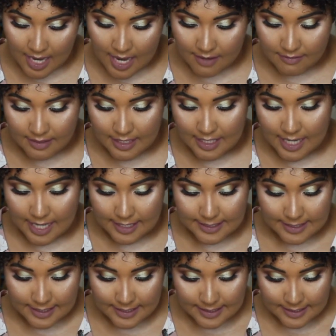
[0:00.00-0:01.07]
I really
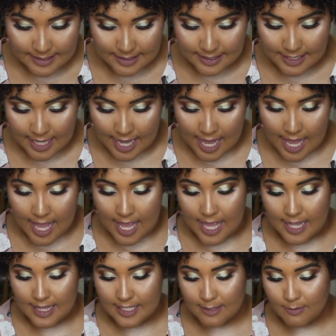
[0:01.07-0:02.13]
liked it.
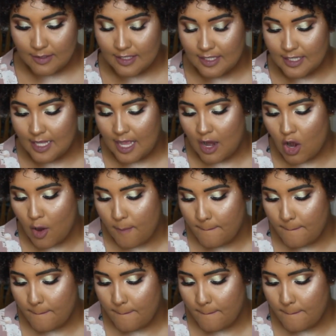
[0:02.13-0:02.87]
And this one is the